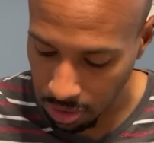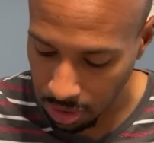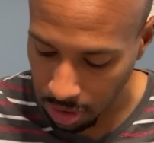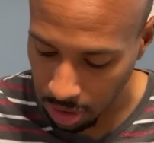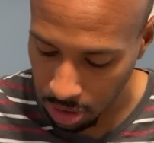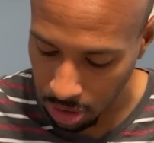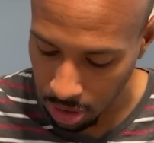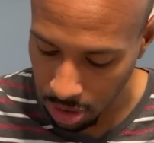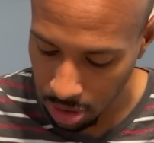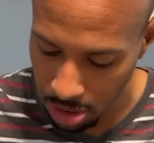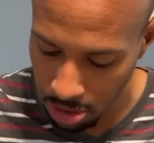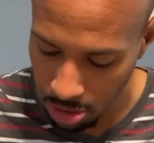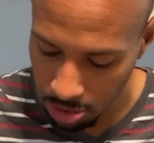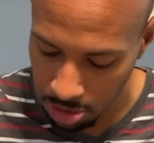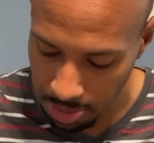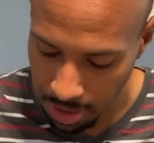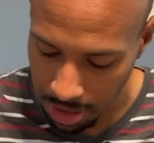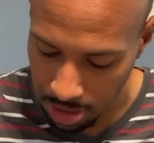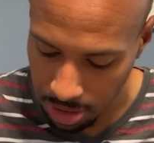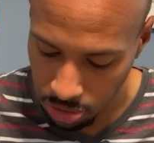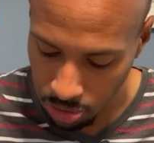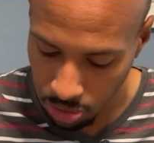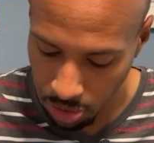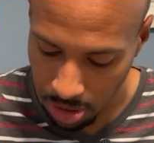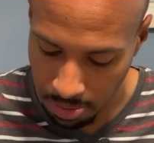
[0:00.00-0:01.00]
The good news
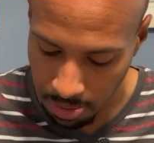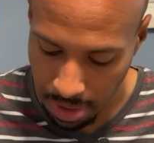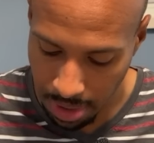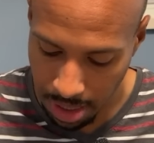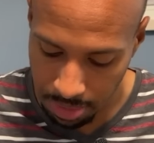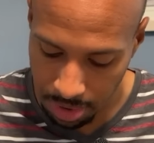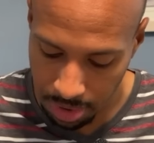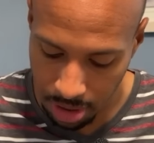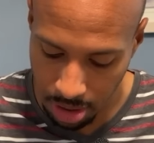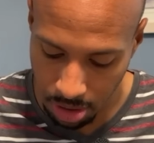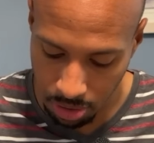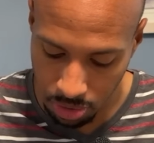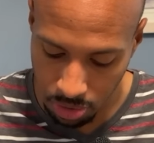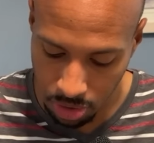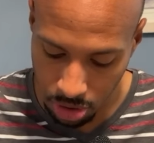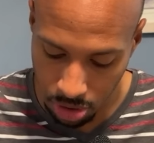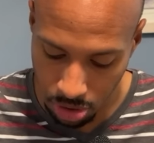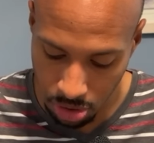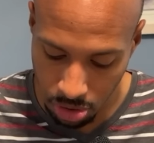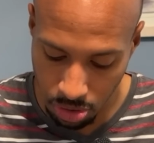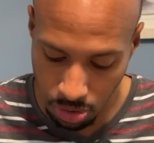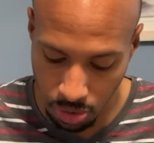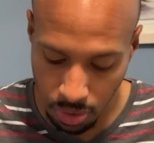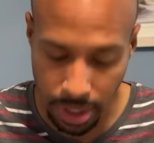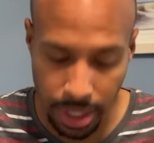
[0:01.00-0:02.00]
about Jordan Mims, though,
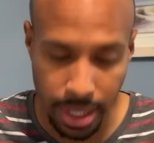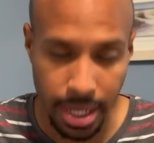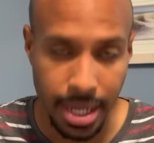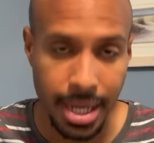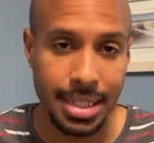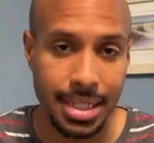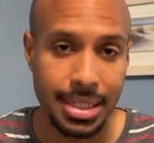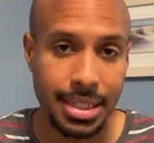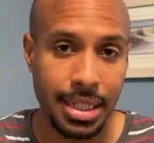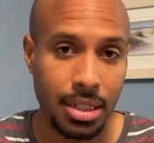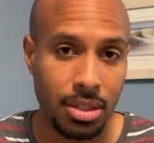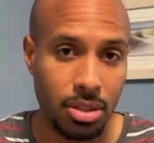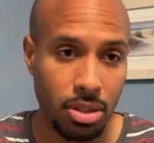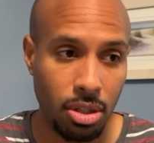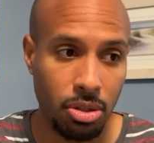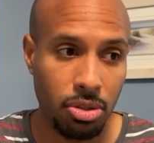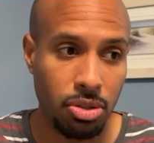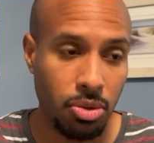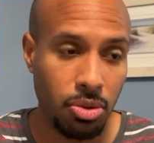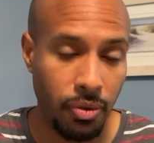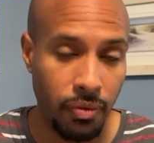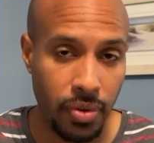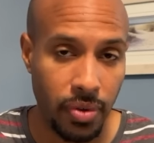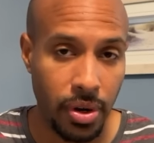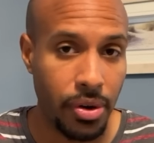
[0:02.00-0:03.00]
too, is that he's
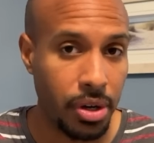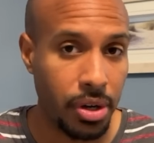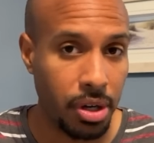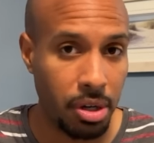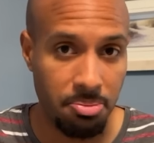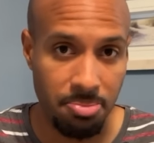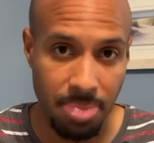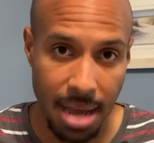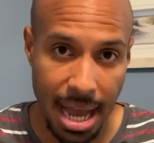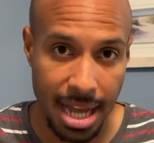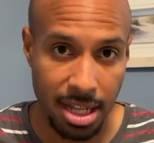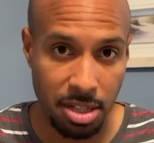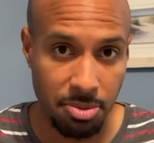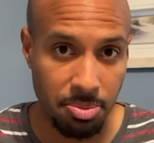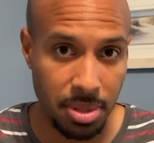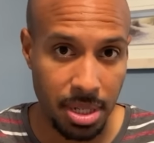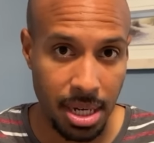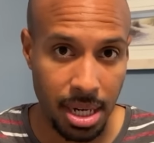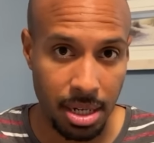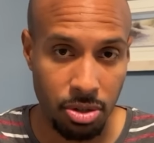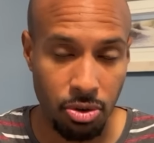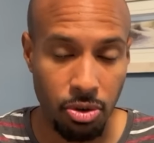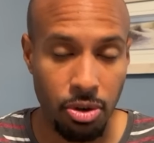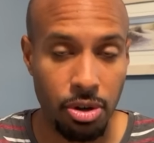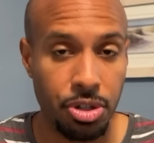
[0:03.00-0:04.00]
also a very good pass
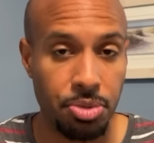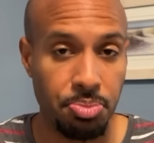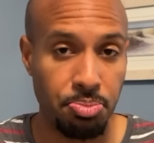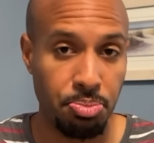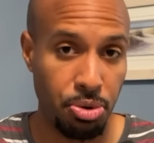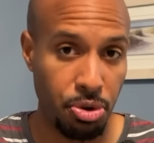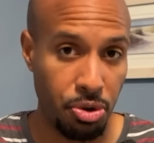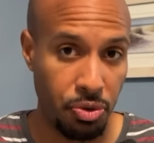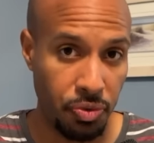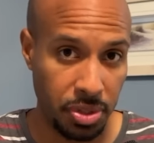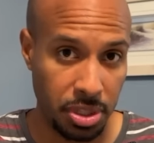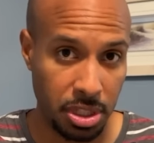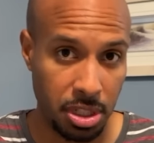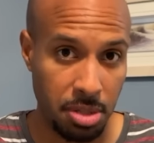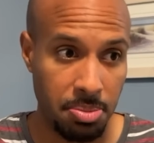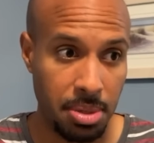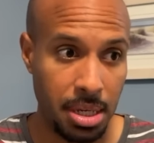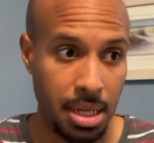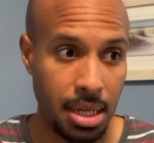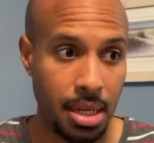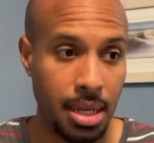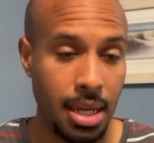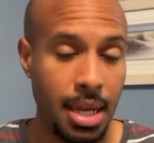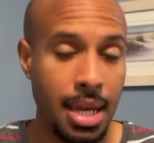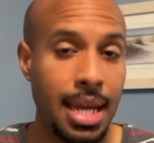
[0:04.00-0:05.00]
protector, or has proven to
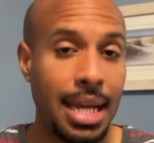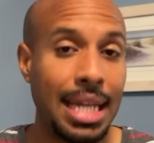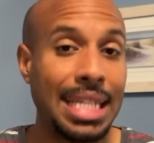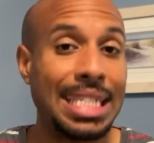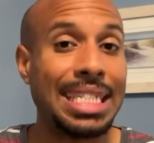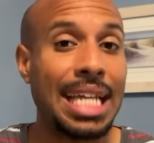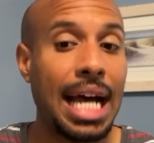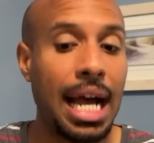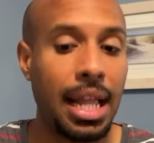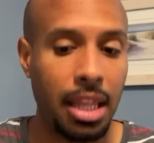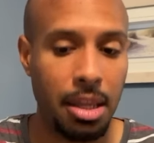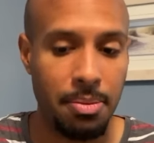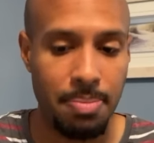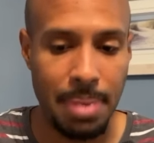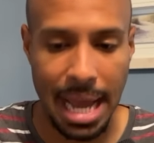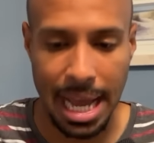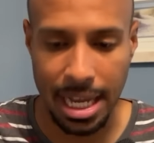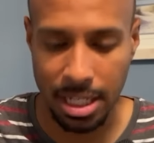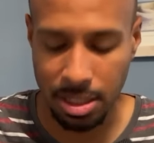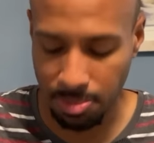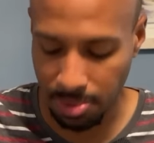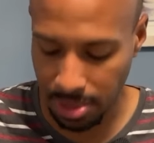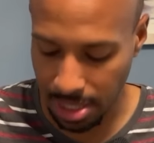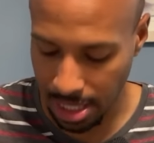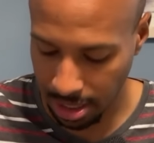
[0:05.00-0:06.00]
be a solid
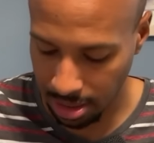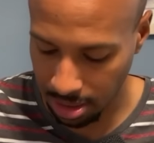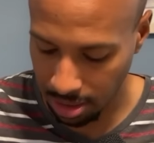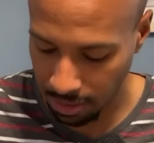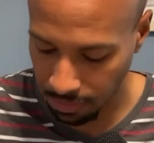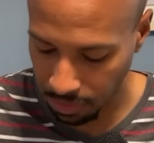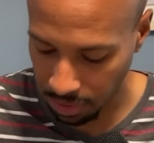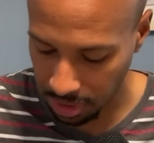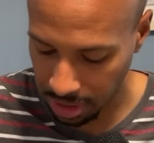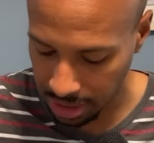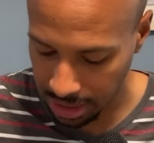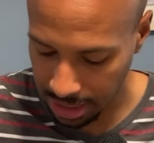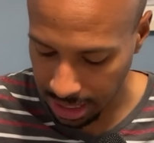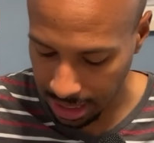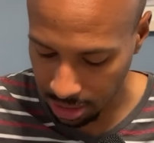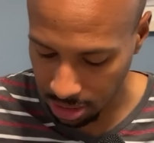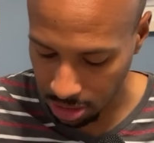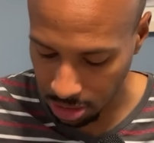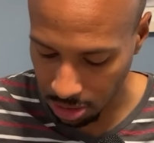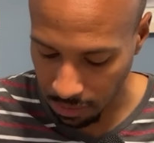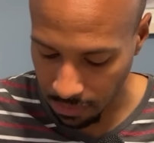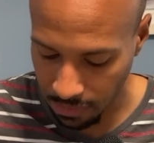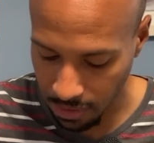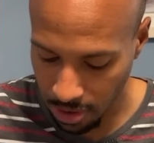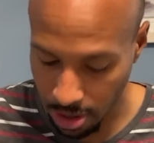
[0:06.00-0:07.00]
pass protector for the Saints
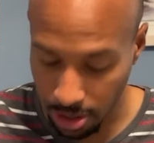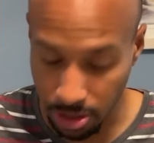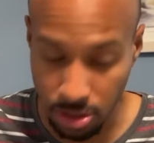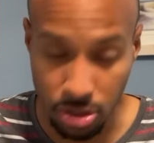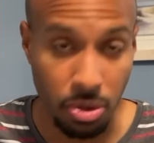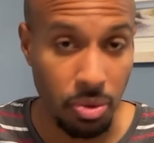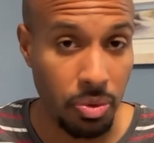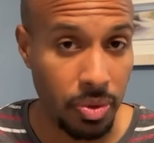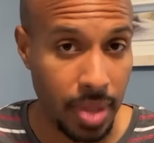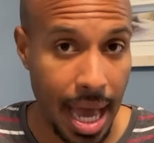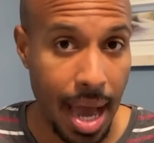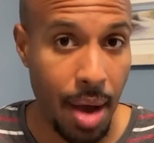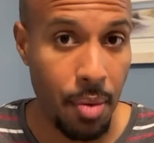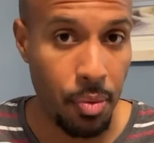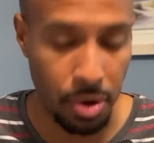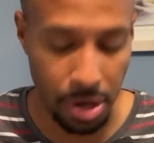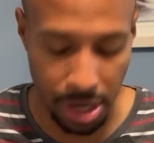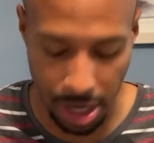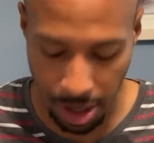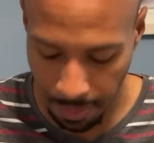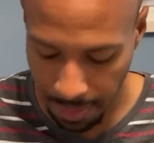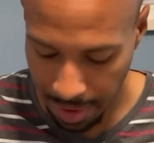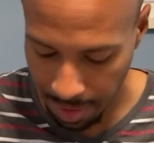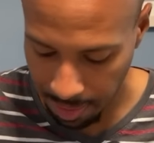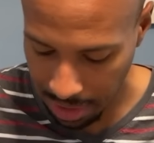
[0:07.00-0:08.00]
so far. So that will
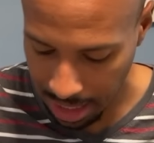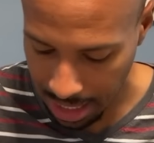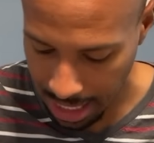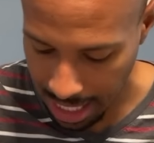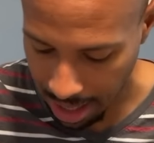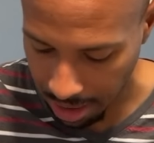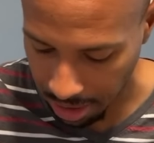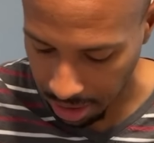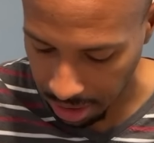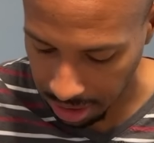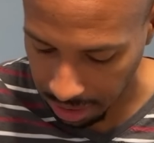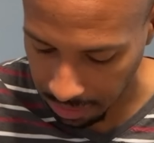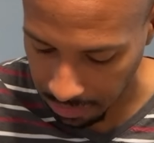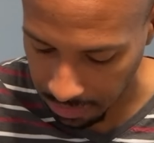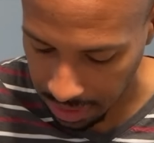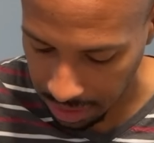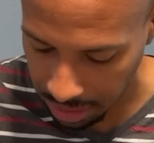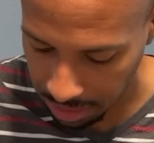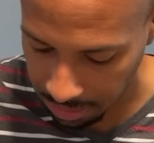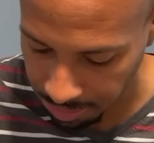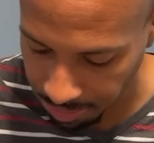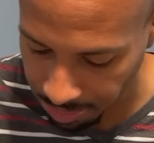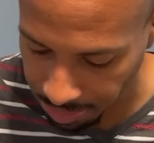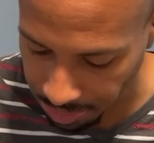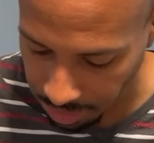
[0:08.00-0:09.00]
help him get out on the
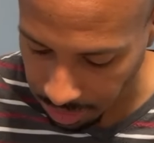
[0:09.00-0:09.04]
field.